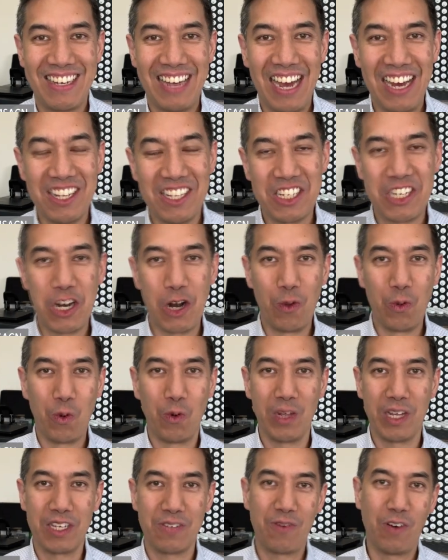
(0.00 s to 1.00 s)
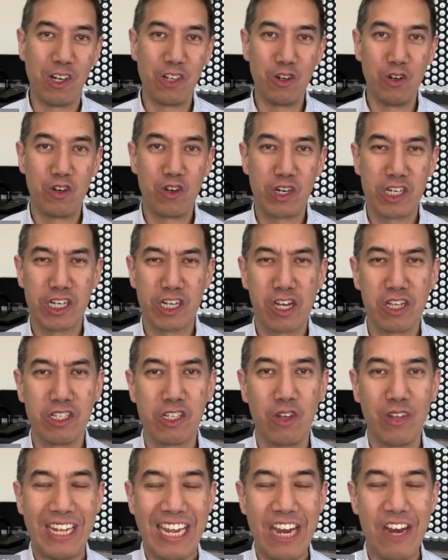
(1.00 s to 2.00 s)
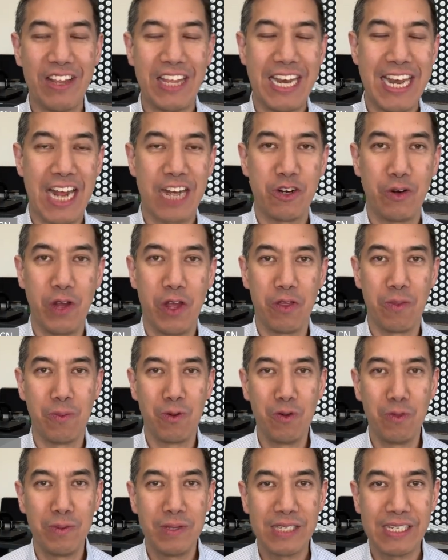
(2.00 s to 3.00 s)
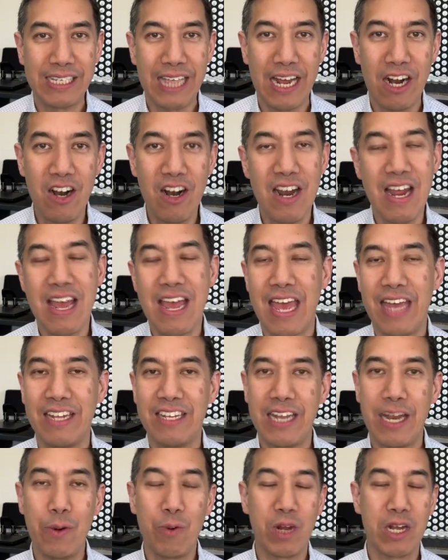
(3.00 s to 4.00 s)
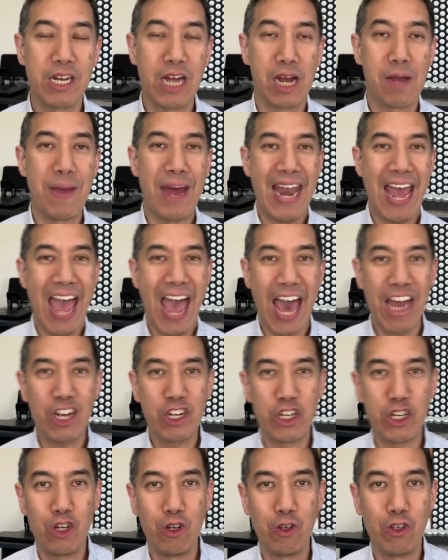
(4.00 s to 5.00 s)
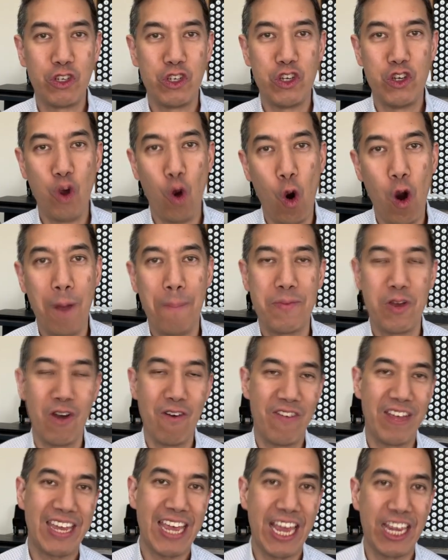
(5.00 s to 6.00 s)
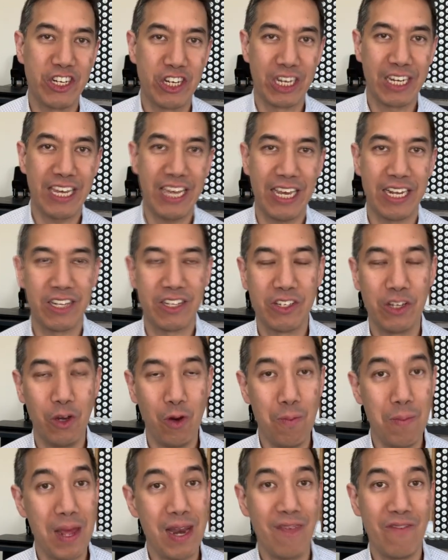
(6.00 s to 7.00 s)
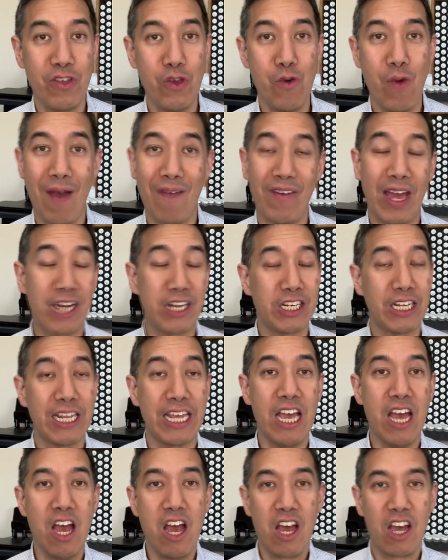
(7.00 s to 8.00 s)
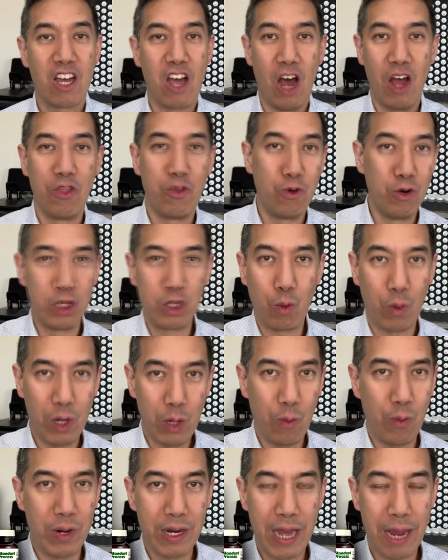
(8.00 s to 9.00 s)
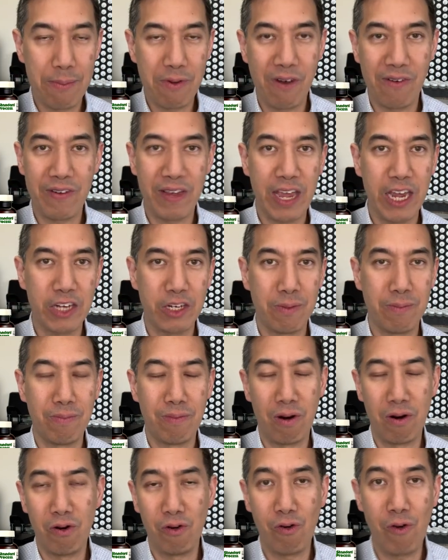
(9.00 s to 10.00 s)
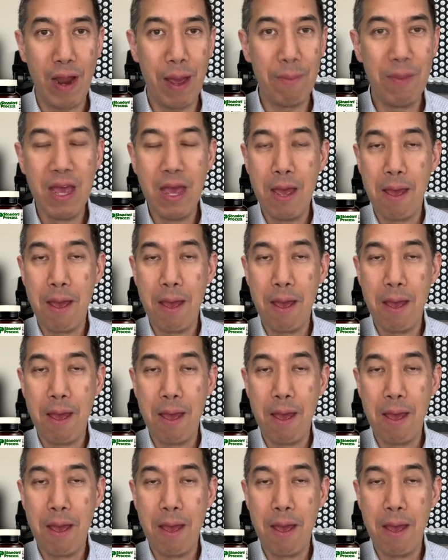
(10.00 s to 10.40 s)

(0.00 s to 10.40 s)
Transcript: Hi, this is Gerald Rolese, Functional Nutrition Consultant here at the Natural Health Improvement Center. And today we're going to talk about how to choose your purification kit. So many of you have actually gone through a 21-day purification program.